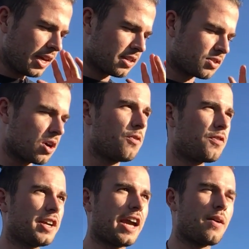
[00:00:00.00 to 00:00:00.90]
it's so
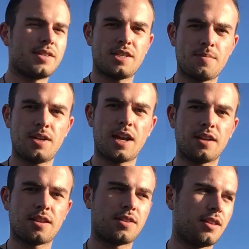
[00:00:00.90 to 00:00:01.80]
funny how
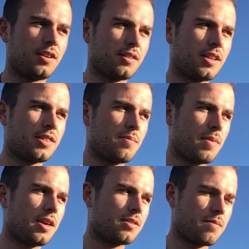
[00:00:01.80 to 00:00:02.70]
intimidating that they
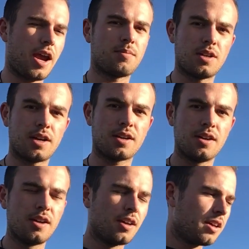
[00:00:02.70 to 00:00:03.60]
make the ram look.
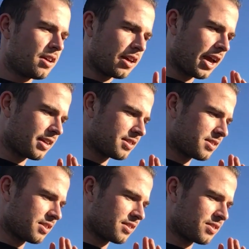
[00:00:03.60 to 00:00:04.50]

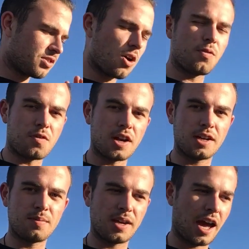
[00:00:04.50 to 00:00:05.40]
It's so
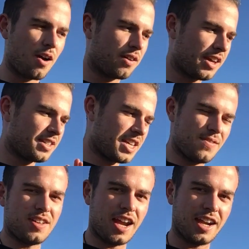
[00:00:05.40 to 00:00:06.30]
funny to me how
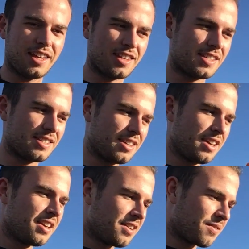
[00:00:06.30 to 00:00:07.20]
intimidating this
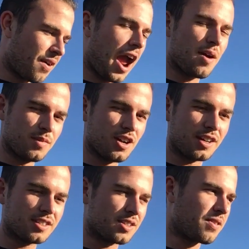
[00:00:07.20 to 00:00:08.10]
ram
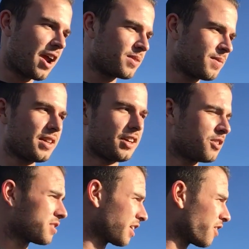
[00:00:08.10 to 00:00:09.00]
looks, because rams, I mean, like,
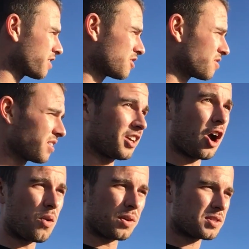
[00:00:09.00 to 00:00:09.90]
you're just like, oh, that's just a
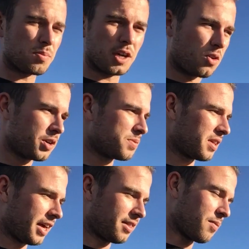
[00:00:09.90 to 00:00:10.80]
goat with some big horns.
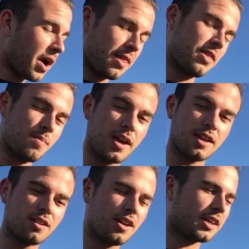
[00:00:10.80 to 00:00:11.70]
But like, the way that they
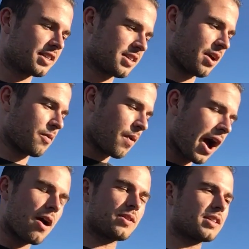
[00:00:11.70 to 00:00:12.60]
make it look, it's like,
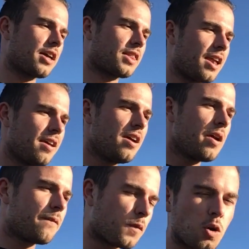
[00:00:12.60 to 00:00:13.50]
wow, it's got that
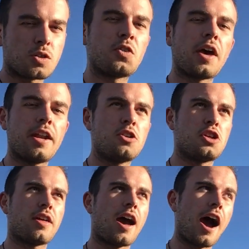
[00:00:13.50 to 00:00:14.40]
forceful
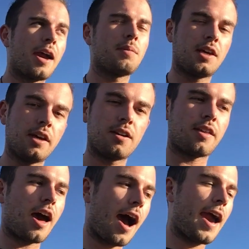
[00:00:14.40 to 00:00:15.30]
energy, that I'm here,
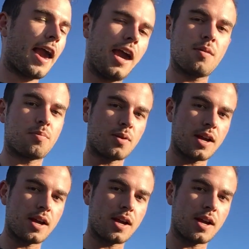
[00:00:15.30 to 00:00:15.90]
that I am